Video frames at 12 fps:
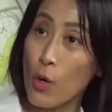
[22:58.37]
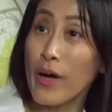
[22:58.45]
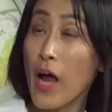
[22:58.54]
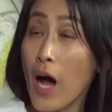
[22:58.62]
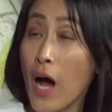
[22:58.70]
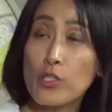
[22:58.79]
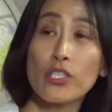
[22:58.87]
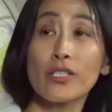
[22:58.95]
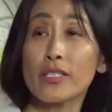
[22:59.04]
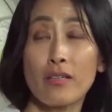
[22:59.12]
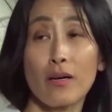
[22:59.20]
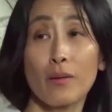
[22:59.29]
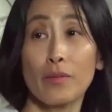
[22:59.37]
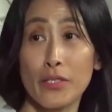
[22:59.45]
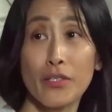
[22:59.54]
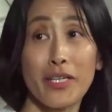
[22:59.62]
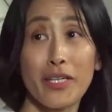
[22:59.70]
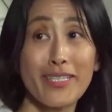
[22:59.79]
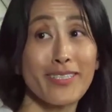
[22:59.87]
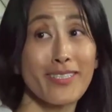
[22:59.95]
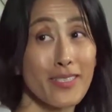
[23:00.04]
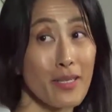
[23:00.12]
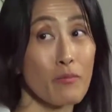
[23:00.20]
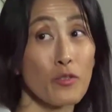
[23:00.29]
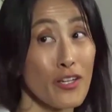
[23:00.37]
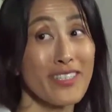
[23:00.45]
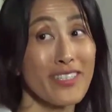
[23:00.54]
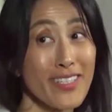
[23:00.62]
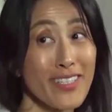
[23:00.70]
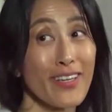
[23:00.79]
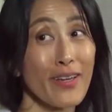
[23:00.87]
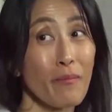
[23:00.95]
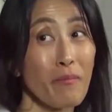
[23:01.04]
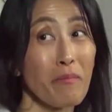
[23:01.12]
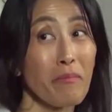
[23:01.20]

You know, what options and opportunities does Kim Jong un see?